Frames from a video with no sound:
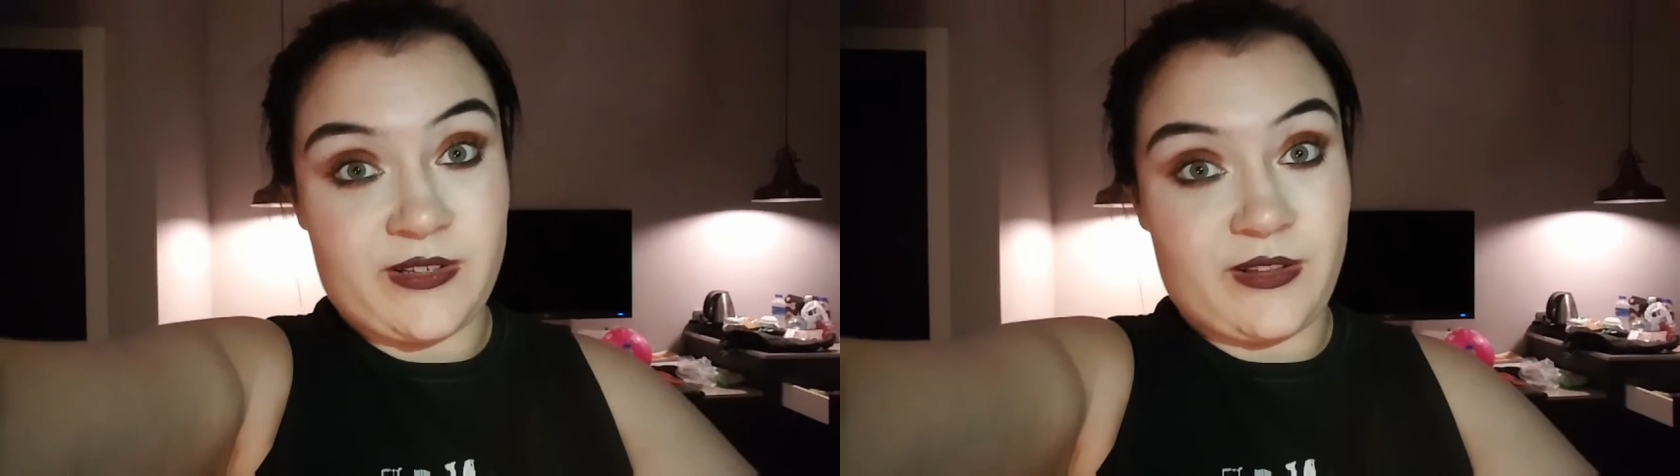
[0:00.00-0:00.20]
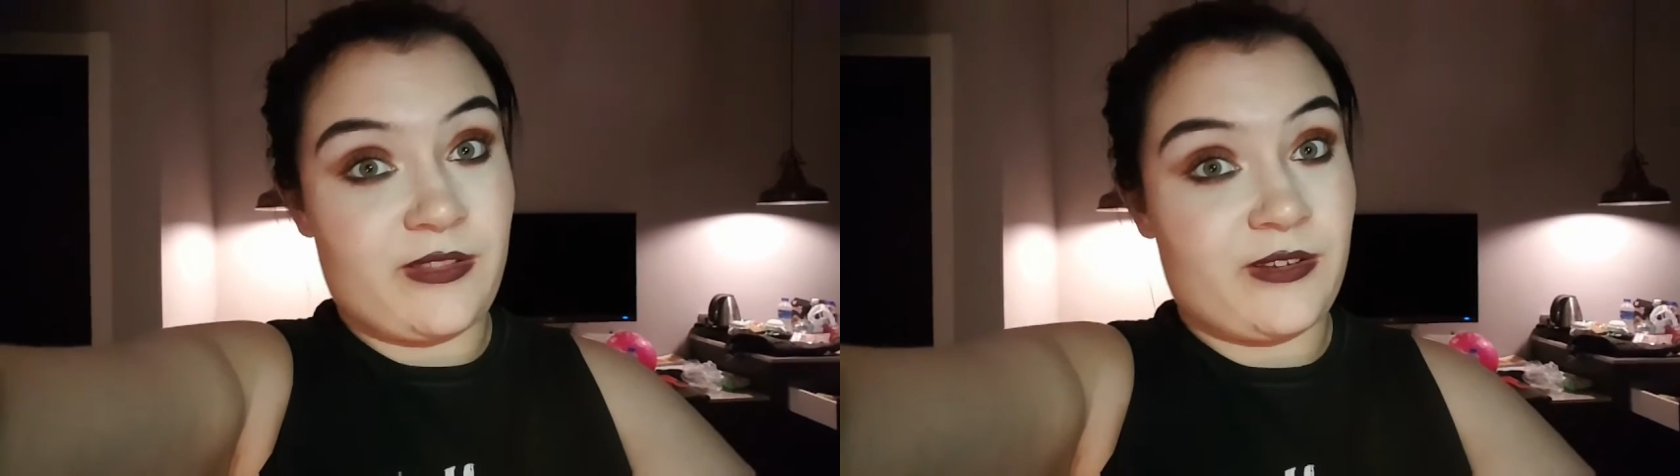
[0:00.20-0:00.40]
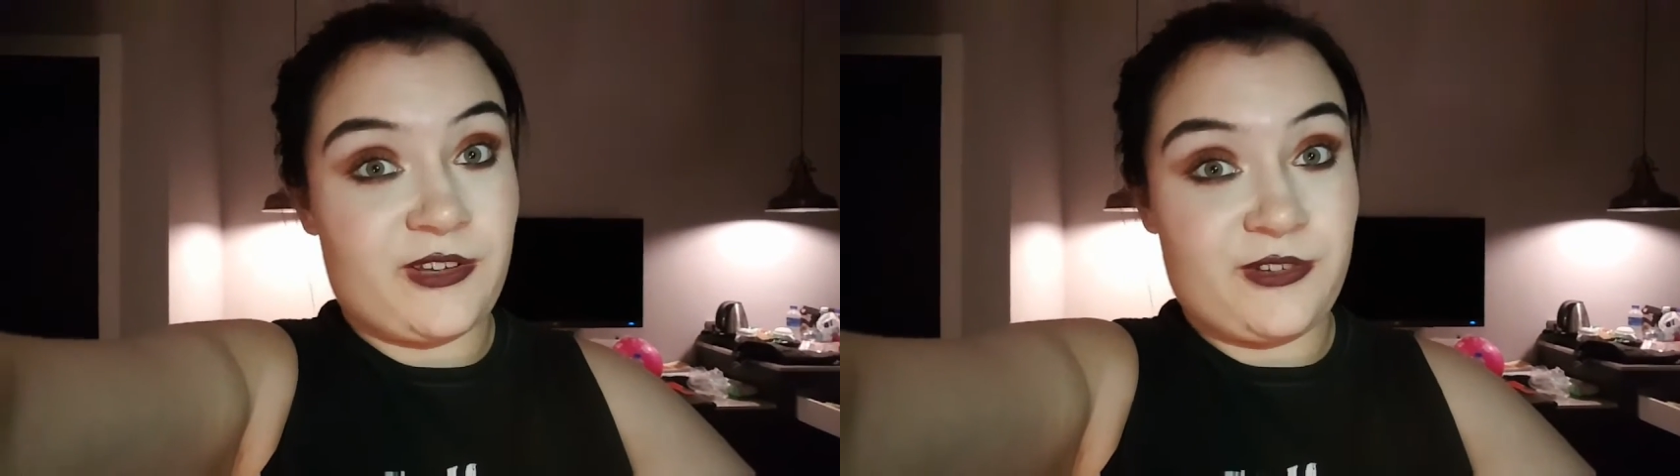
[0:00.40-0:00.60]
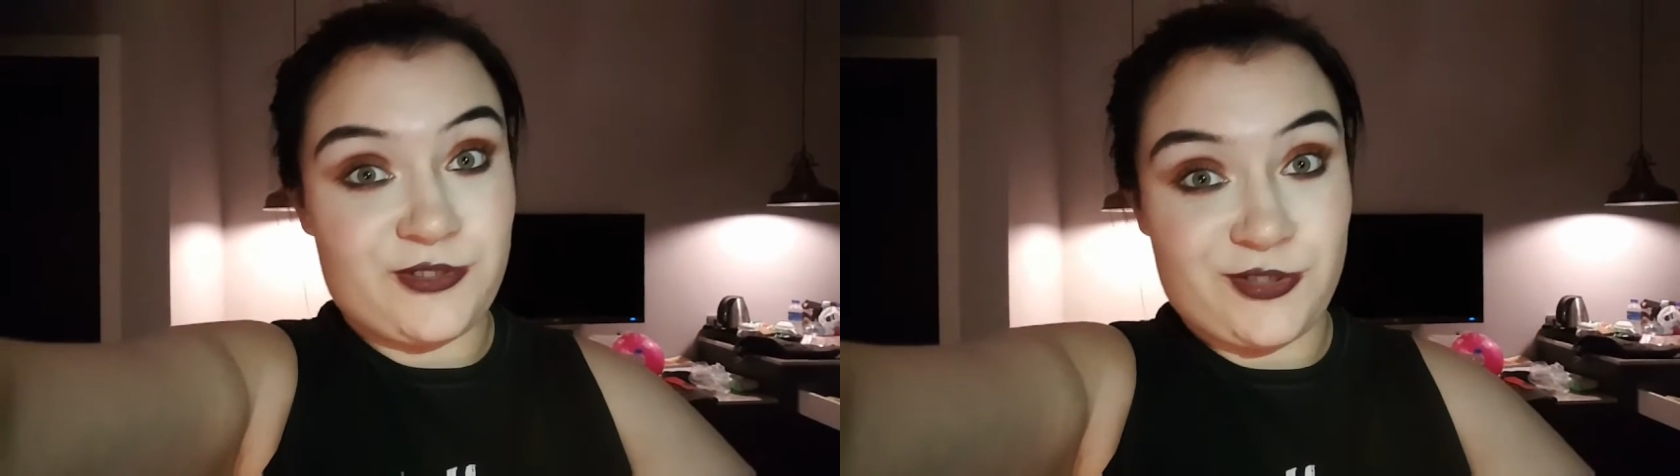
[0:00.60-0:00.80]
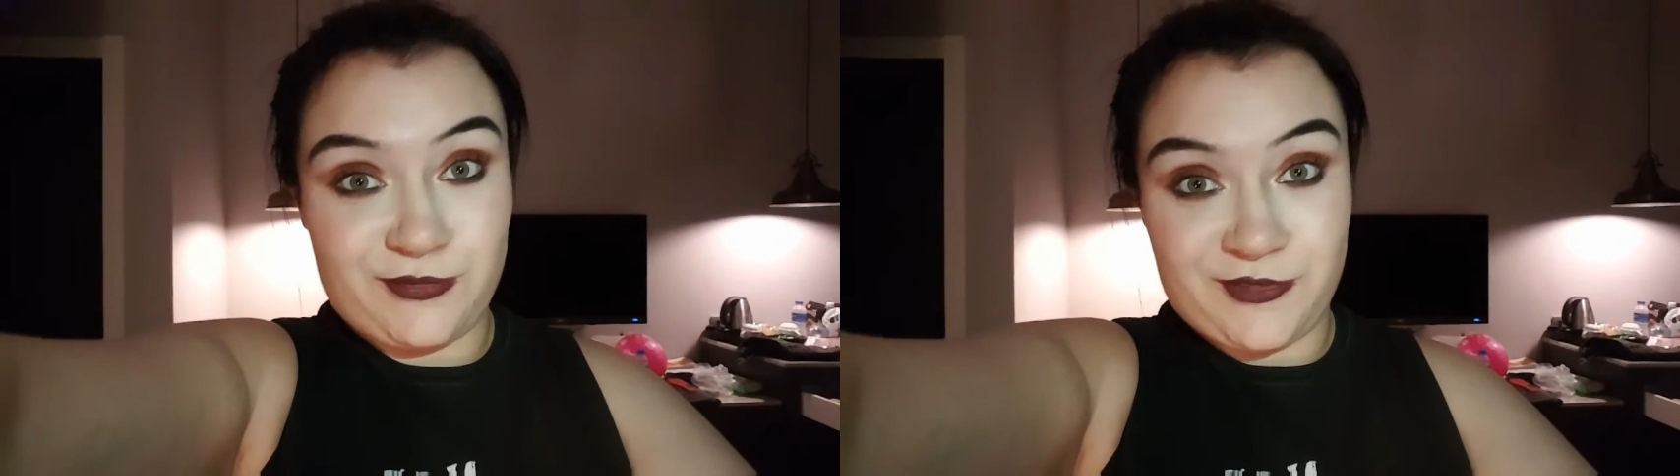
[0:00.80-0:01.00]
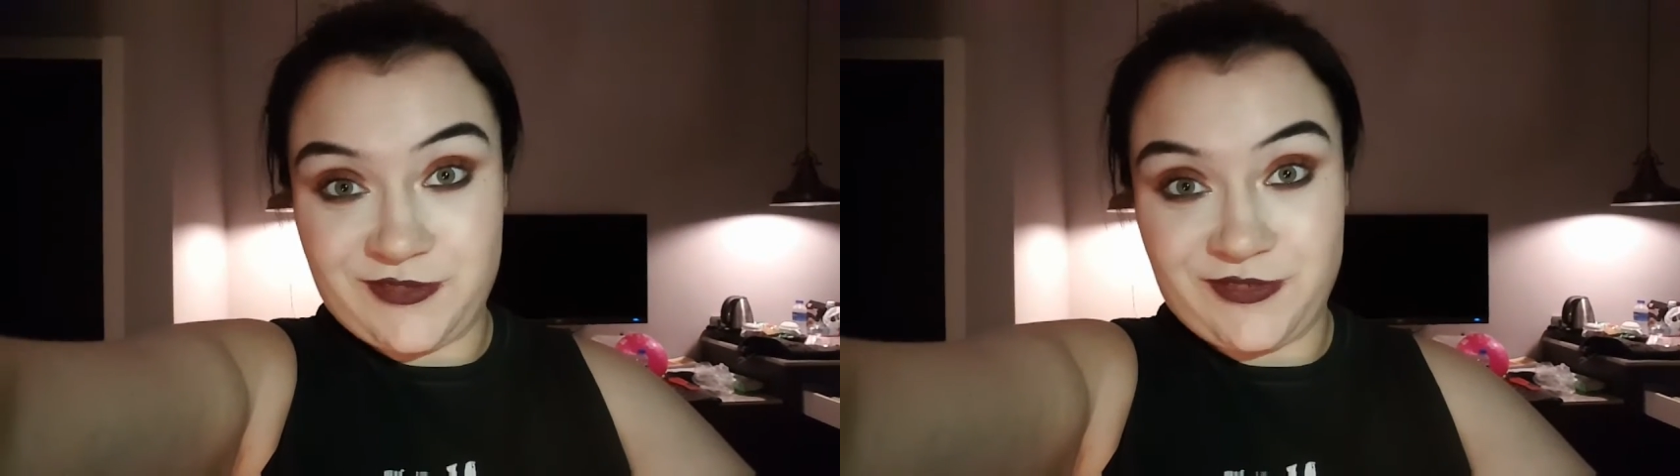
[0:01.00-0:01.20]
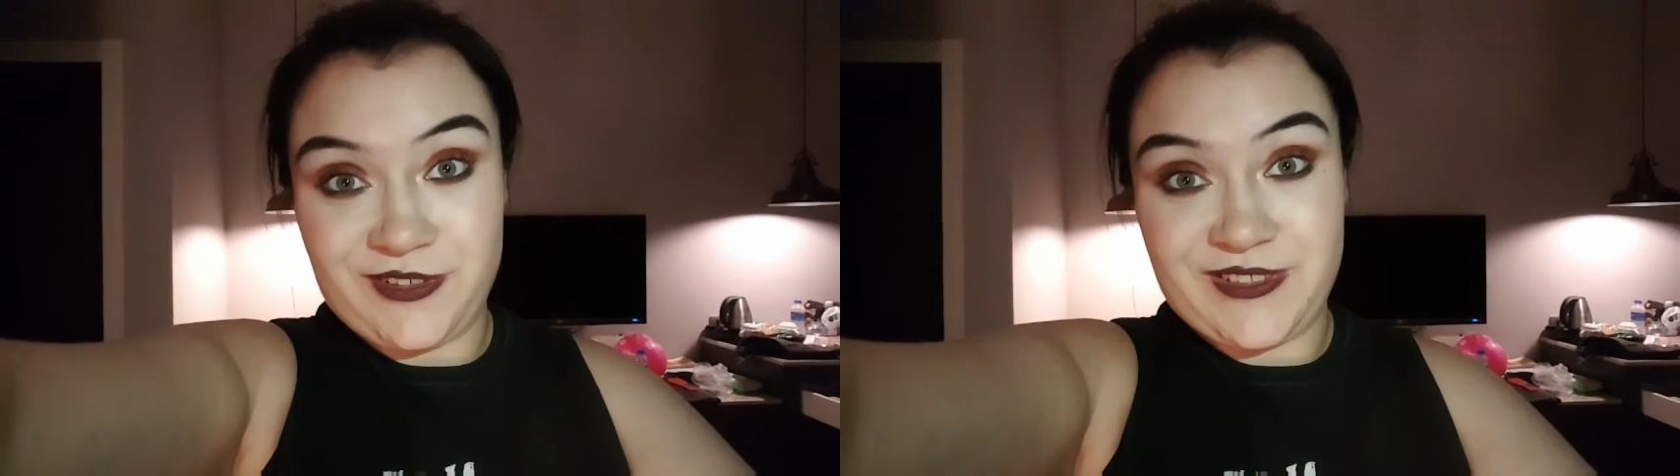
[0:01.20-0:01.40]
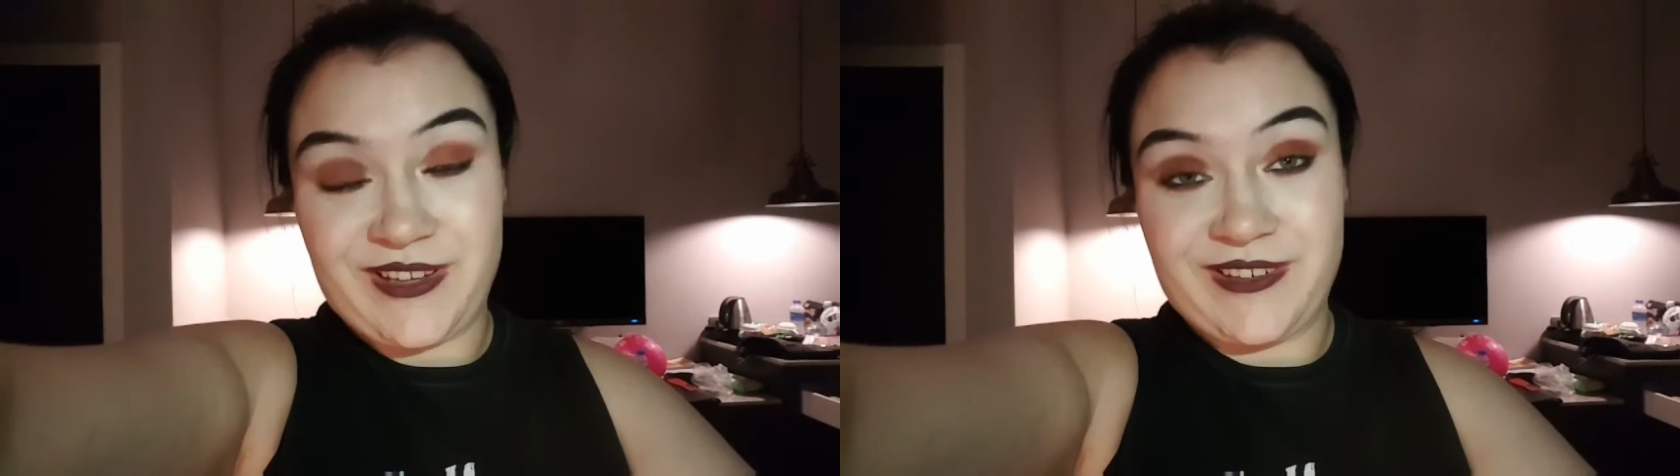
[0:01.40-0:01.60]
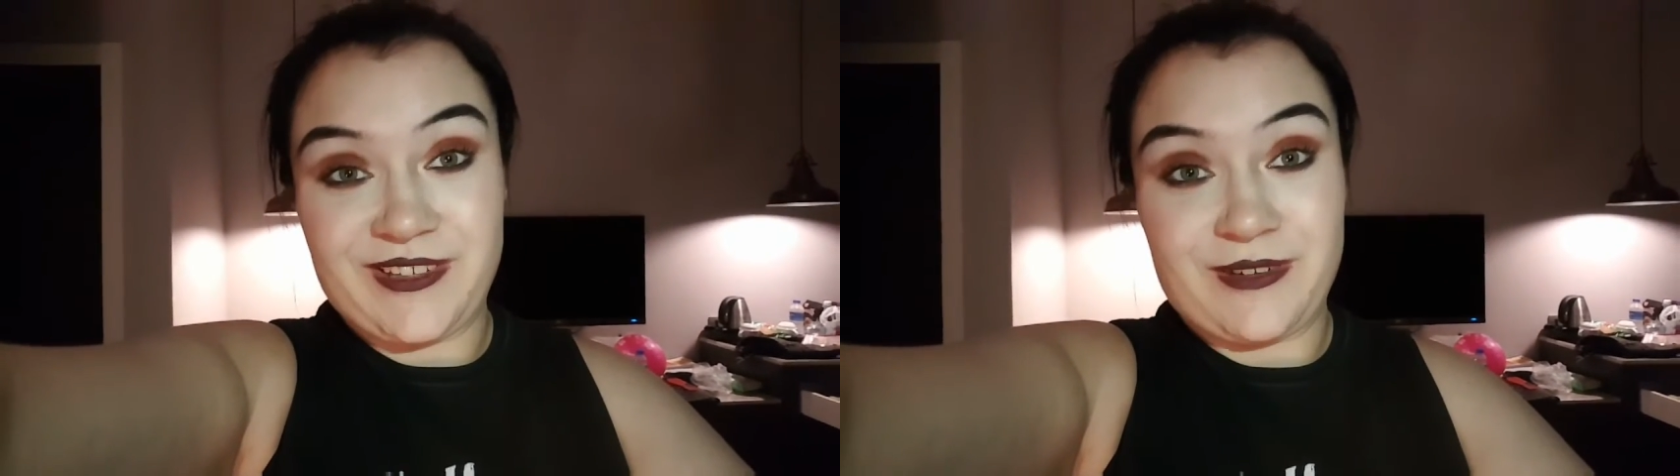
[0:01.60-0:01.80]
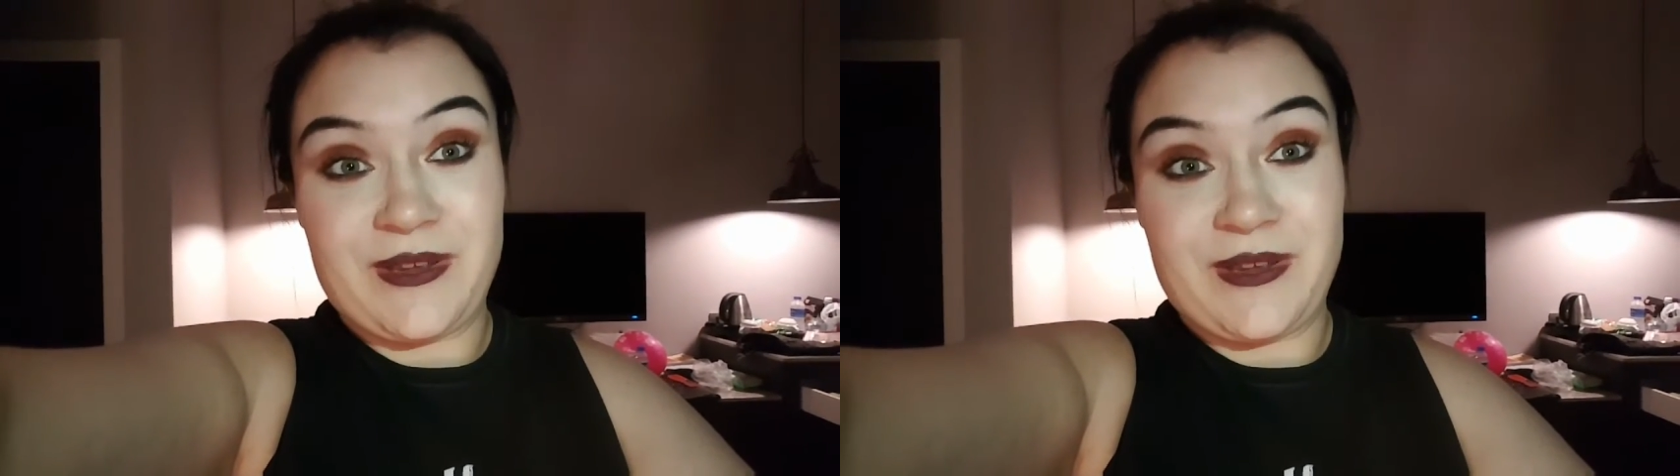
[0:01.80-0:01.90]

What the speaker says: then thank you so much for attending.